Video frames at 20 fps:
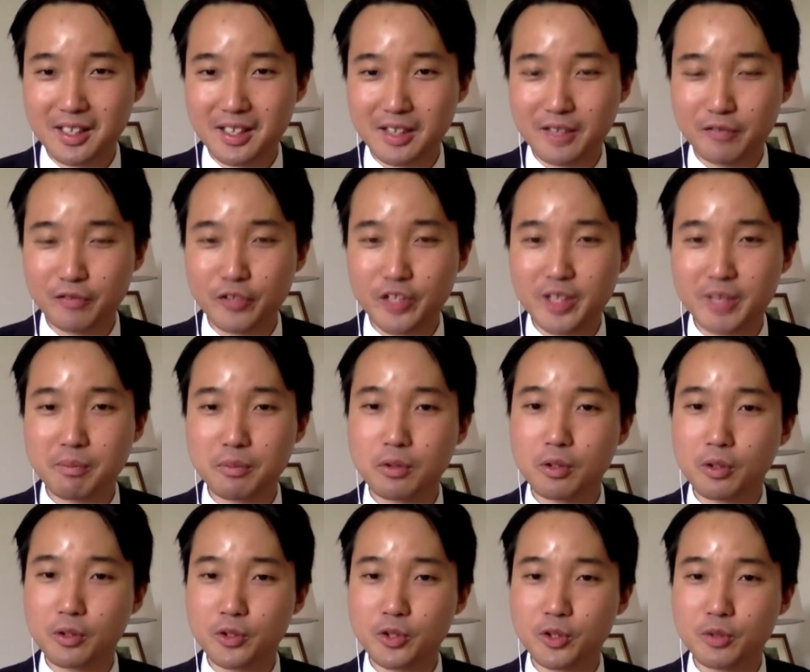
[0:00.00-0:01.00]
A freedom
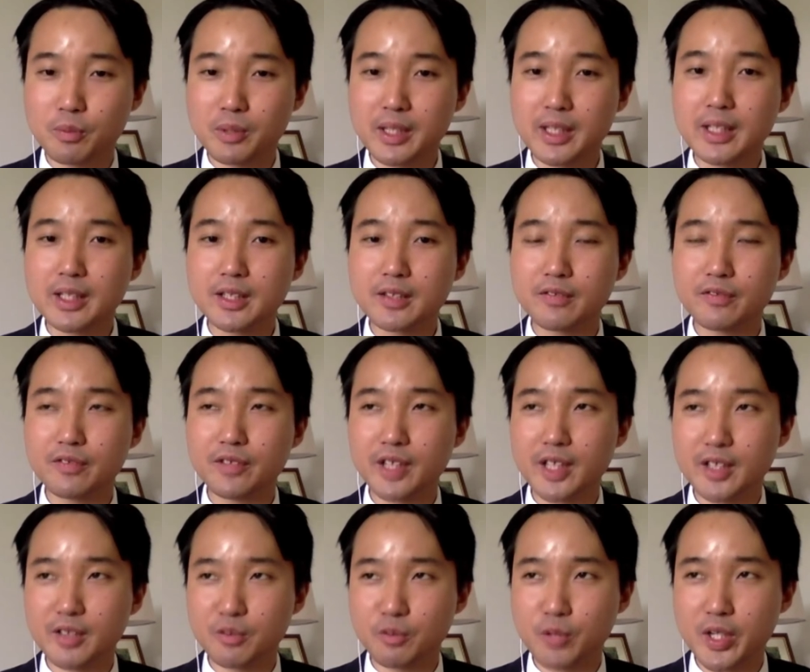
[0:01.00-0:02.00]
not to be
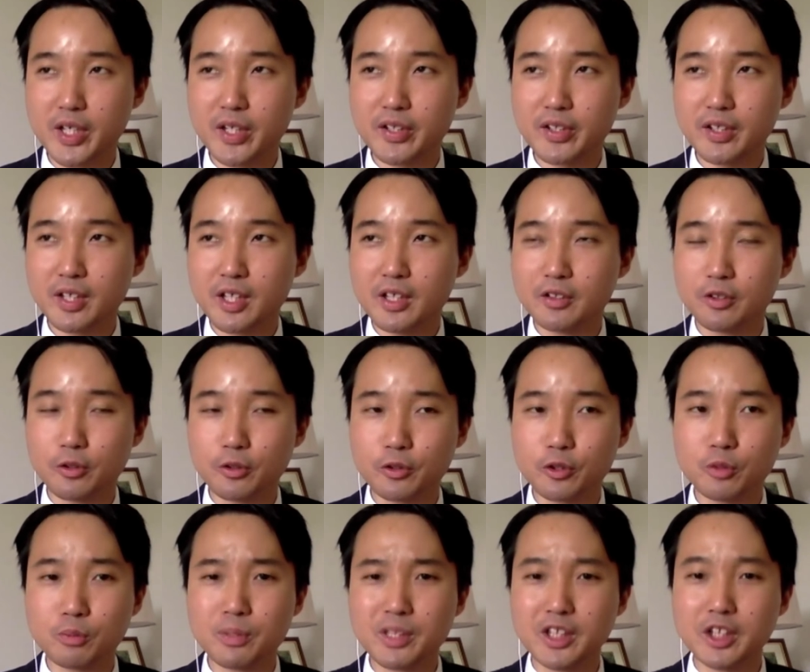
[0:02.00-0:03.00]
interfered with, not
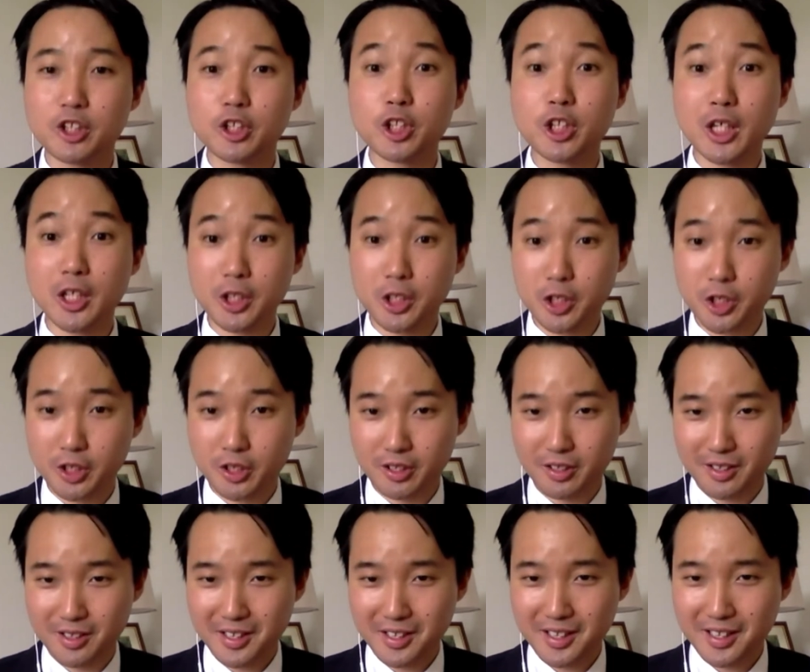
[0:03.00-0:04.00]
to be judged,
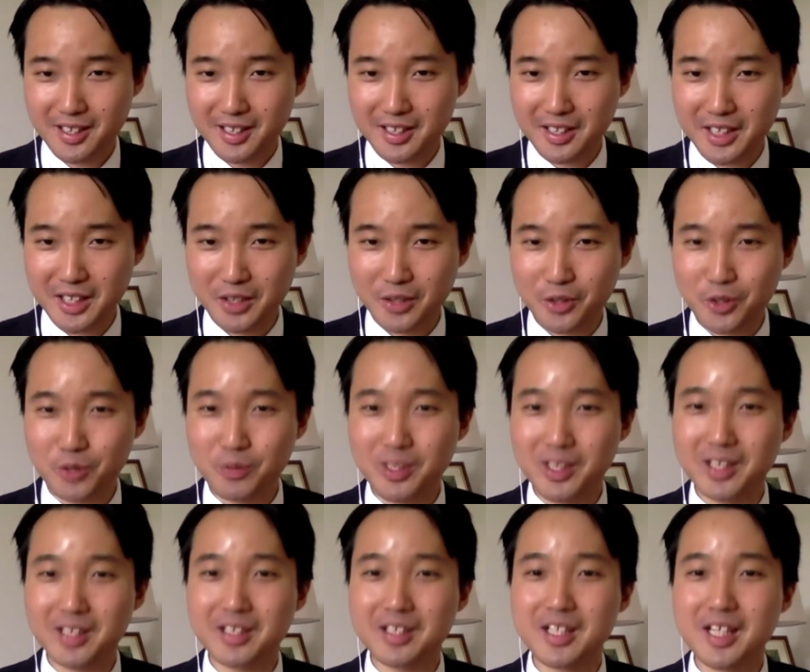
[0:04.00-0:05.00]
indeed not to be
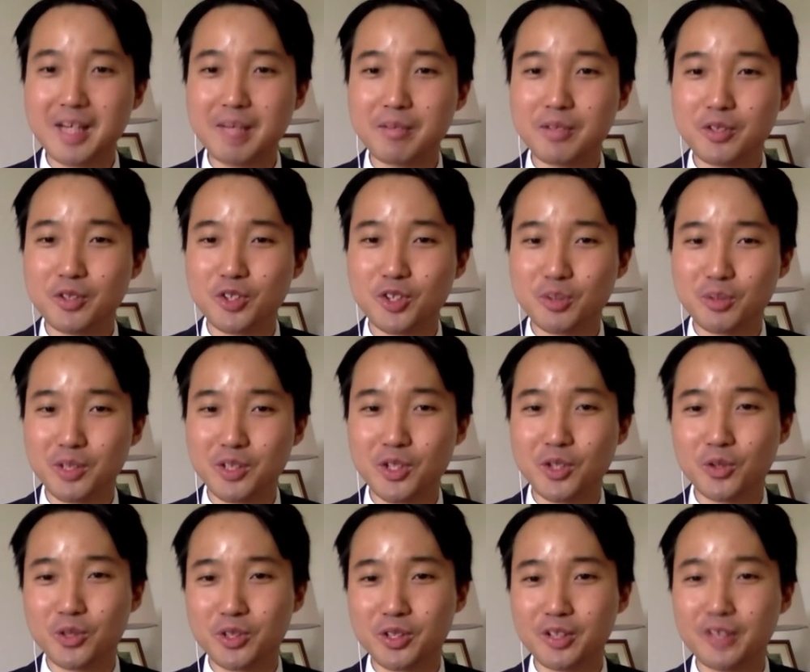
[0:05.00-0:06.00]
condemned, not to be
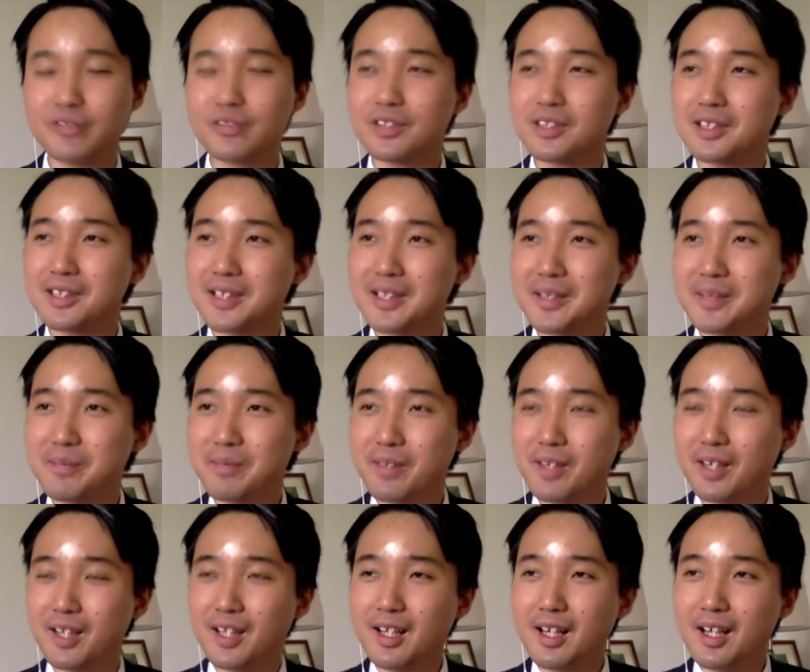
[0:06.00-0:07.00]
told differently.
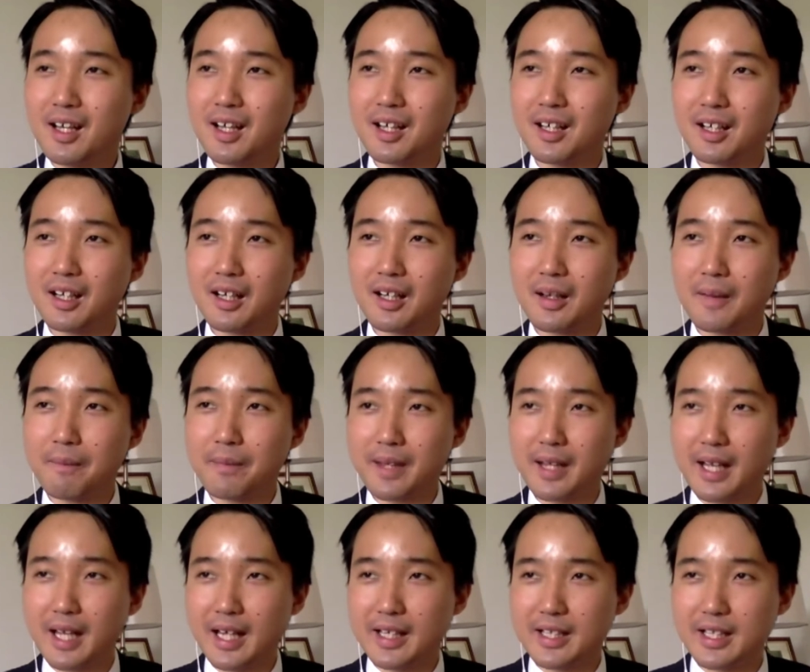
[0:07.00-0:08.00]

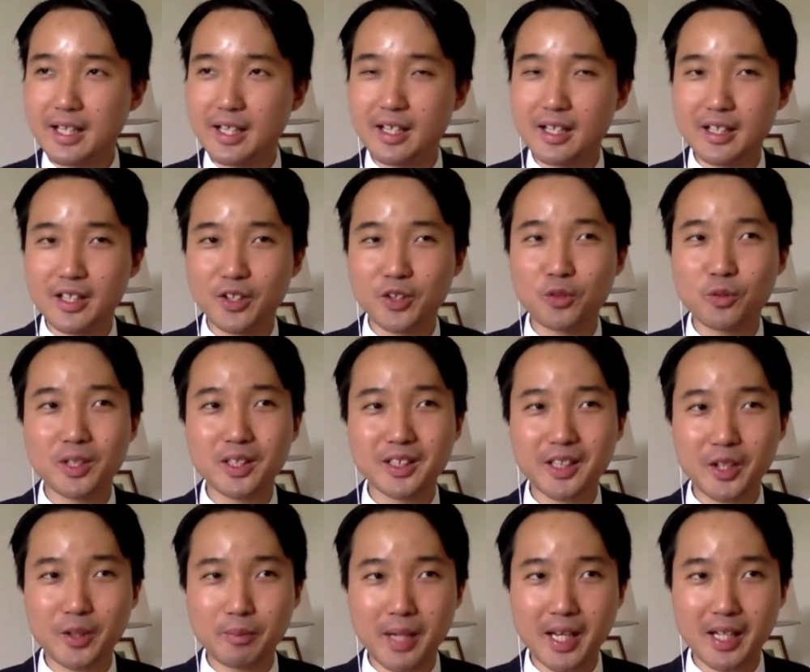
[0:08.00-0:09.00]
And I always
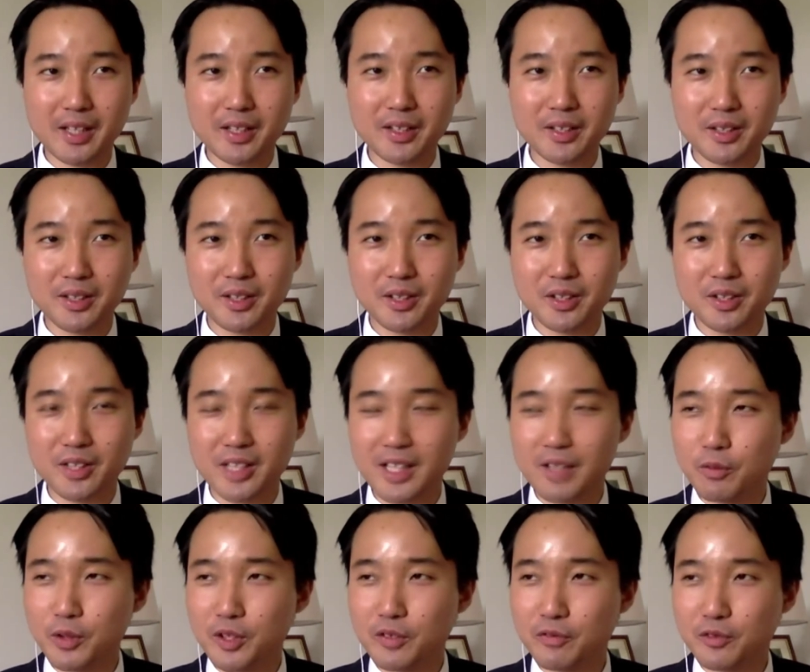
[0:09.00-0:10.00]
go back to
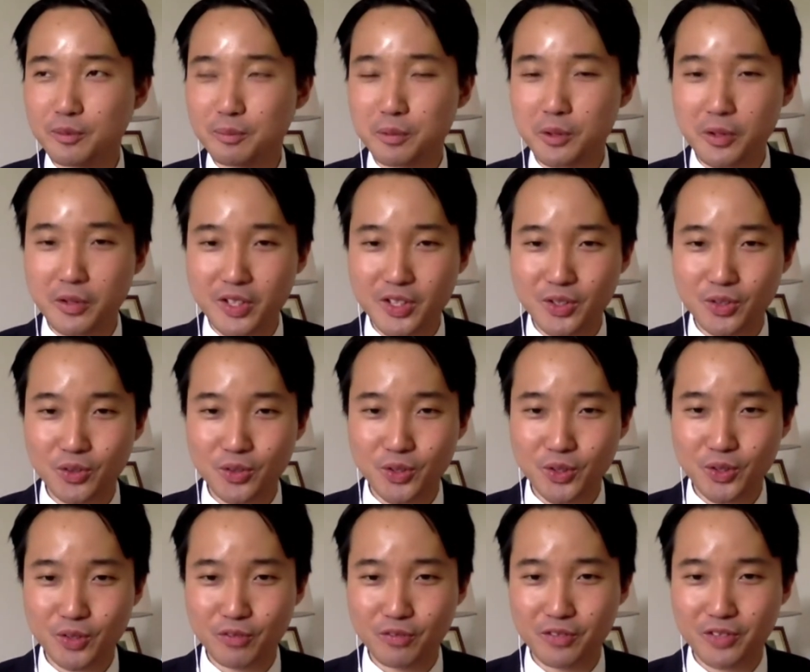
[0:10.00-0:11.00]
that wonderful book, The
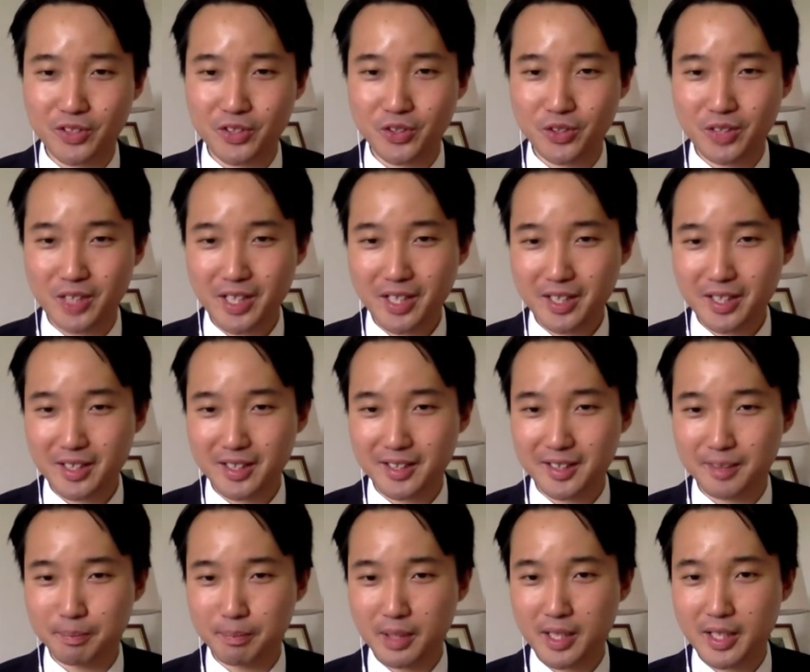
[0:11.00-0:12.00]
Sources of Christian
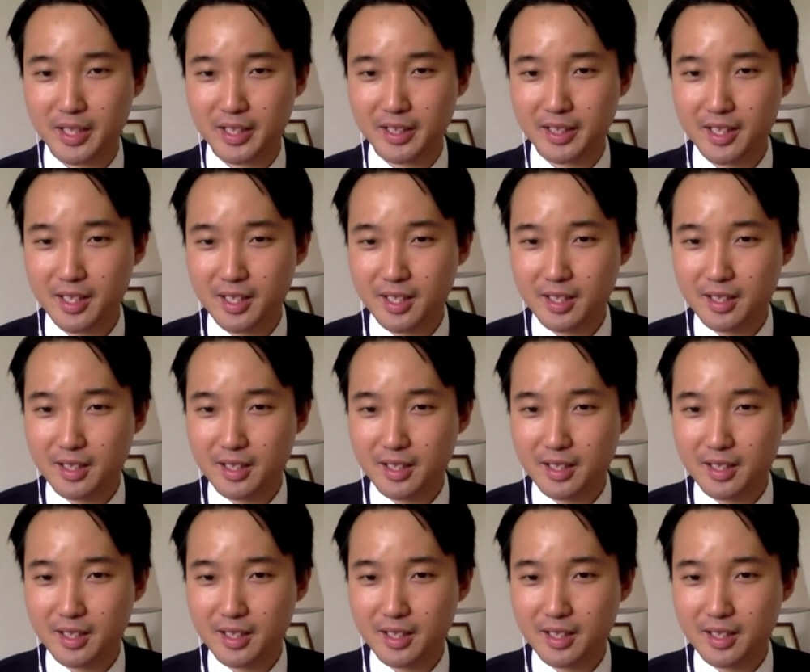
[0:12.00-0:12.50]
Ethics, by